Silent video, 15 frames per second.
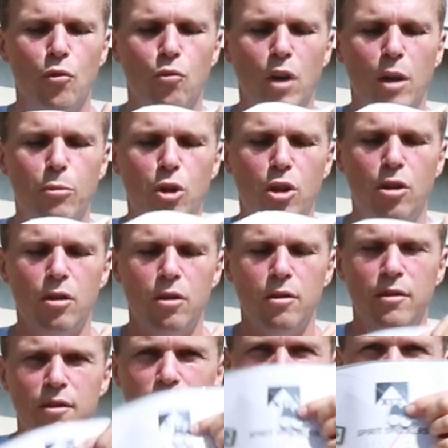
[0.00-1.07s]
rubber
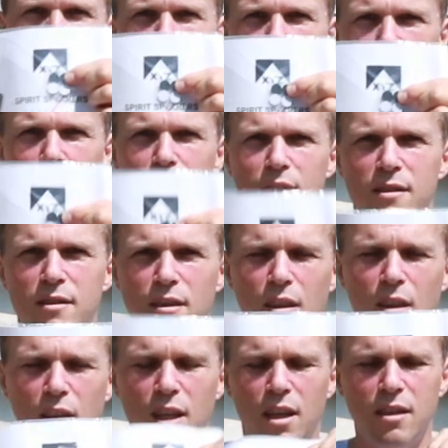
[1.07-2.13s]

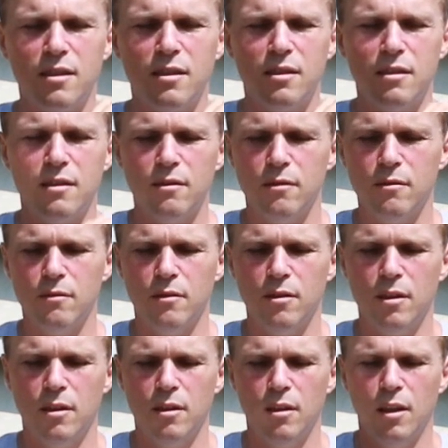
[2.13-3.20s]
distant things
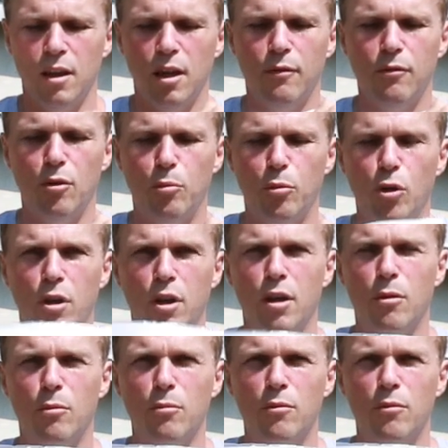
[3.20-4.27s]
if you're putting
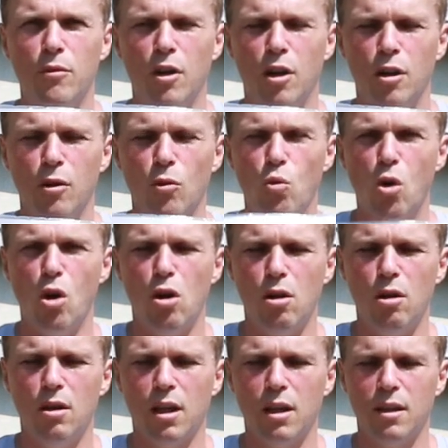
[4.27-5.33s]
them on a
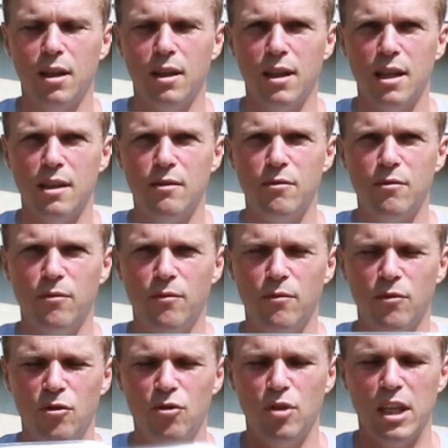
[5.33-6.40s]
wall. I think that's
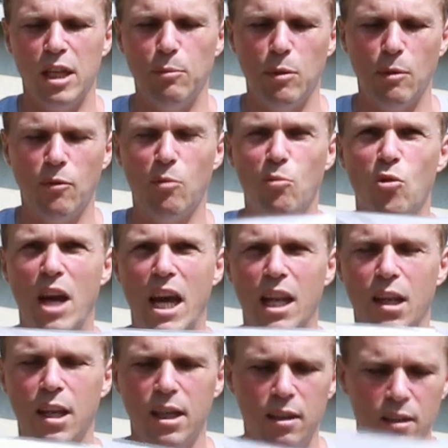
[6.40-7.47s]
to keep them from
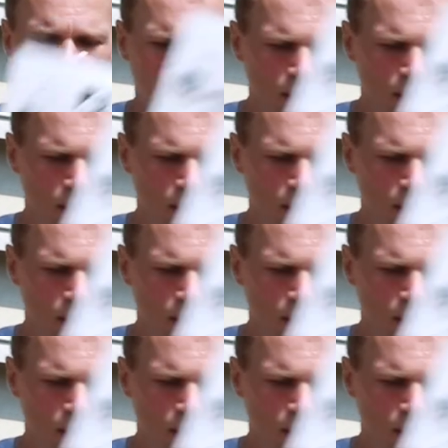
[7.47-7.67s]
rattling.